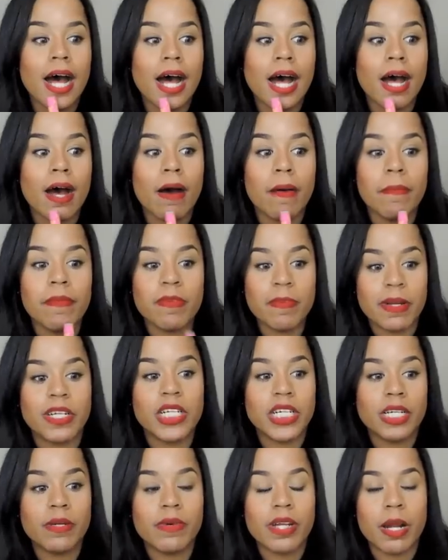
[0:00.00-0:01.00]
Um,
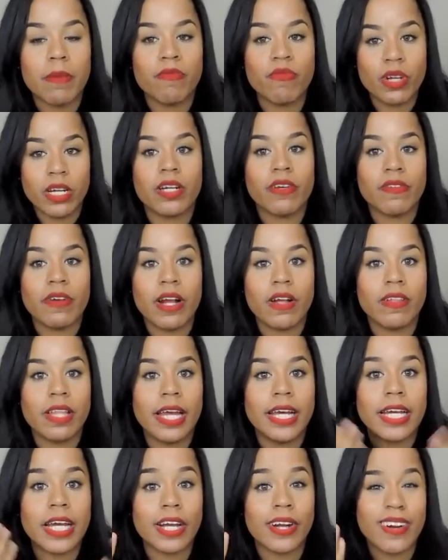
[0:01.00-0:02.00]
especially when I'm running around
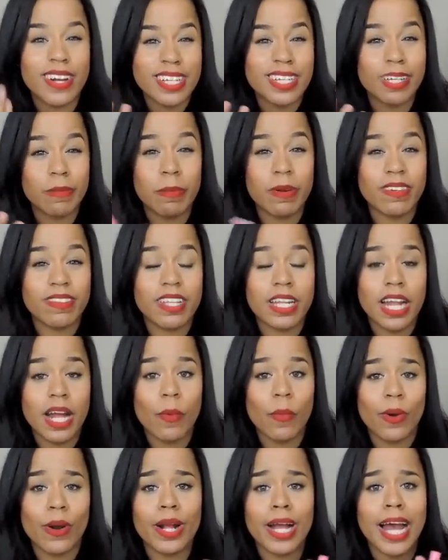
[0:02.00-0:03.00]
like a crazy person
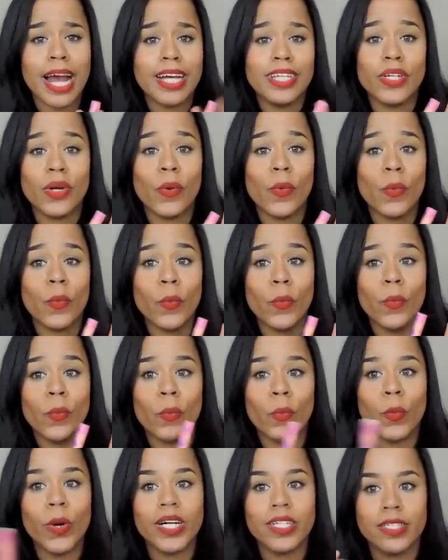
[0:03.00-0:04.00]
at work. I don't
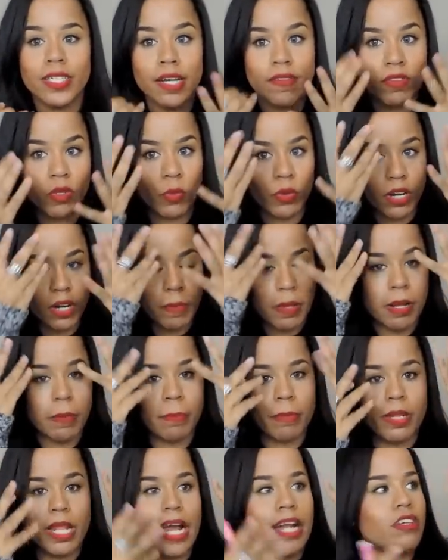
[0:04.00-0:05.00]
want to have to worry
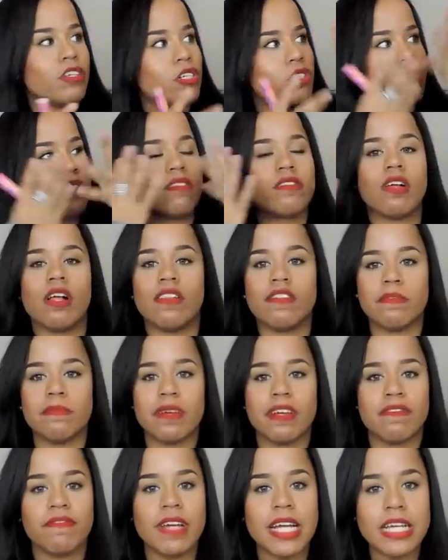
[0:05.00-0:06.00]
about black streaks all over
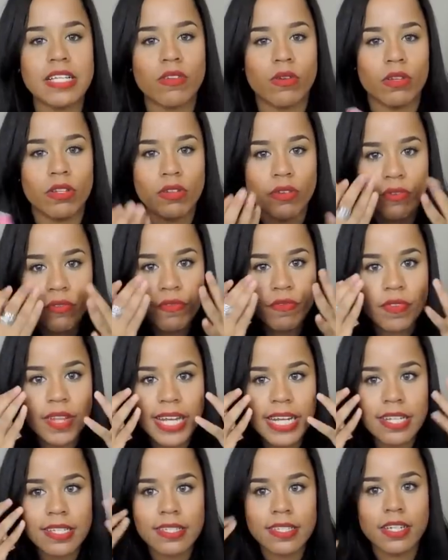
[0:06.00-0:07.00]
my face or little
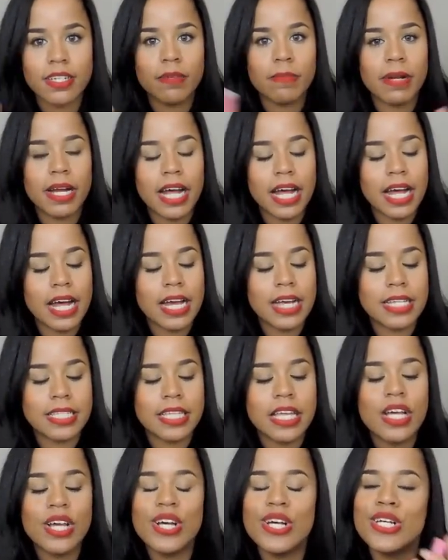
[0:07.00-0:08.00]
flakes under my eyes.
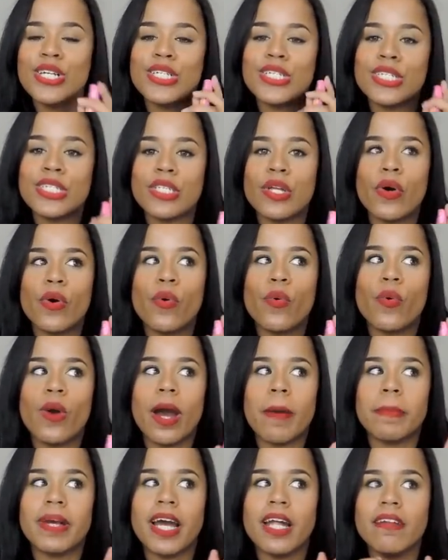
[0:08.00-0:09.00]

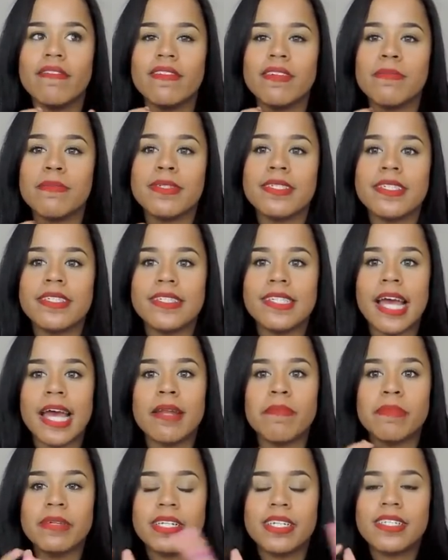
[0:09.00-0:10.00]
So I'm kind of
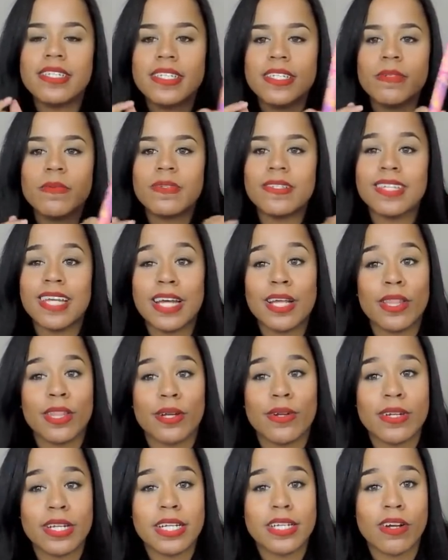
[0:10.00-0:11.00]
upset because this was like
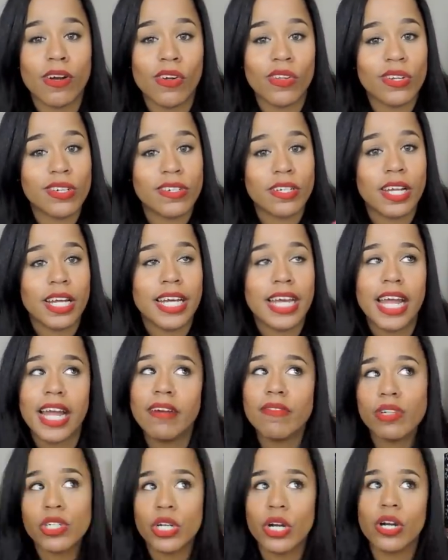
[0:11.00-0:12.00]
$30 and I
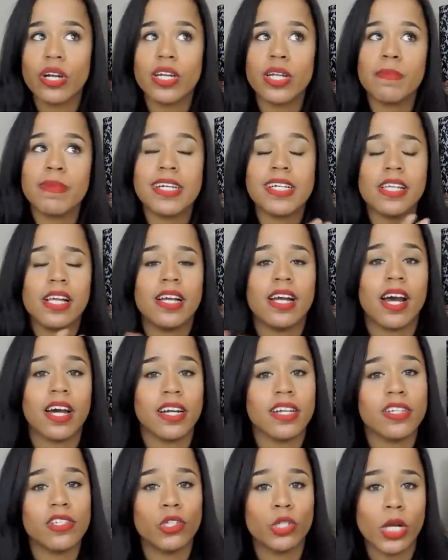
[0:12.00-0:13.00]
can't return it because I
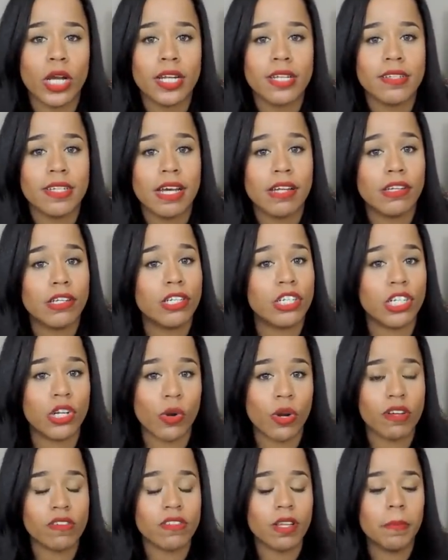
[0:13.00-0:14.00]
got it in Chinatown in New
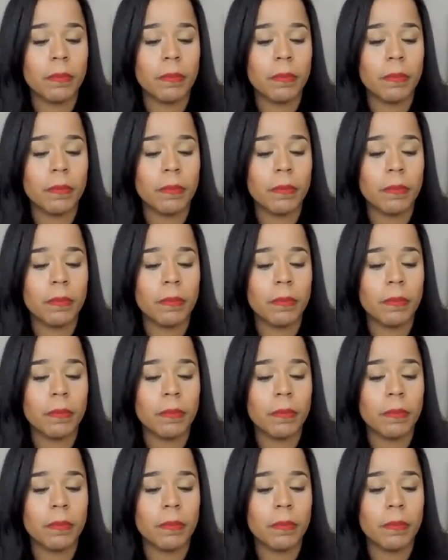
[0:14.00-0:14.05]
York.